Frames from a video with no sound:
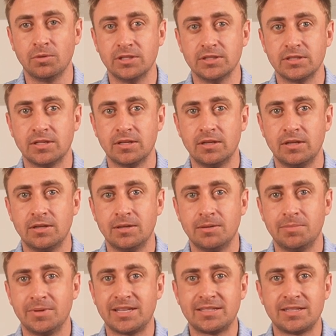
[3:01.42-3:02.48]
ones,
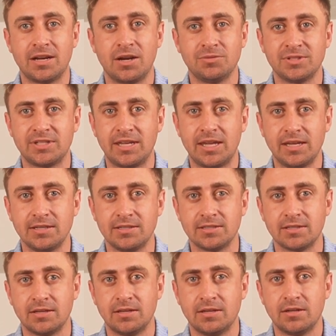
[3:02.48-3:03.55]
but that's not always the
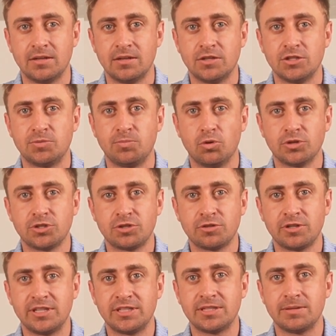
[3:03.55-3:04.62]
case. Sports
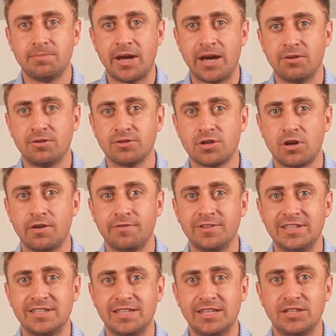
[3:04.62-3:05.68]
drinks and powders
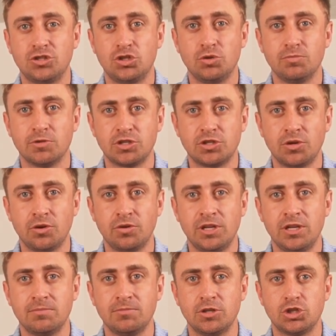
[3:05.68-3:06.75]
often contain too much
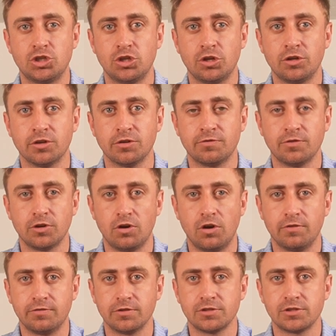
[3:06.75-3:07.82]
sodium and sugar for
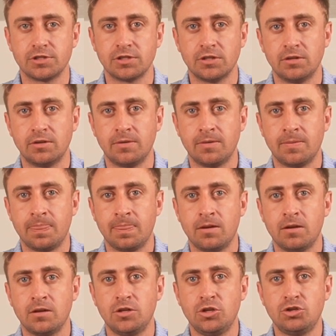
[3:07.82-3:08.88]
golfers.
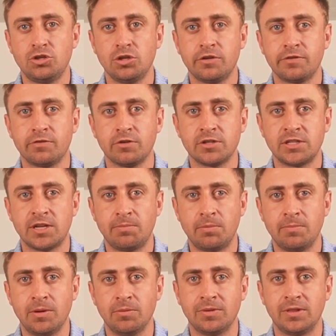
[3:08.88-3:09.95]
You should look for a
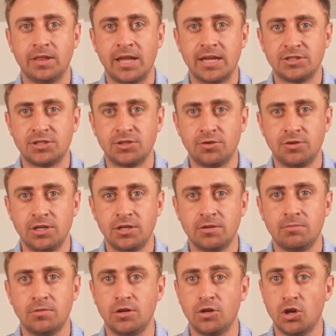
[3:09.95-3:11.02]
supplement with less
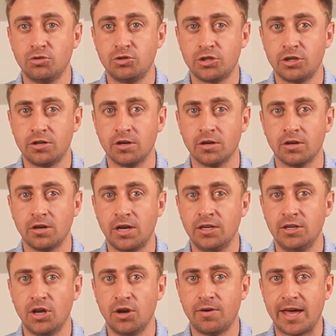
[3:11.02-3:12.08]
sodium, no sugar,
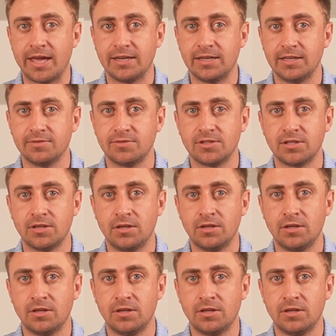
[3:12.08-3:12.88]
and no additives.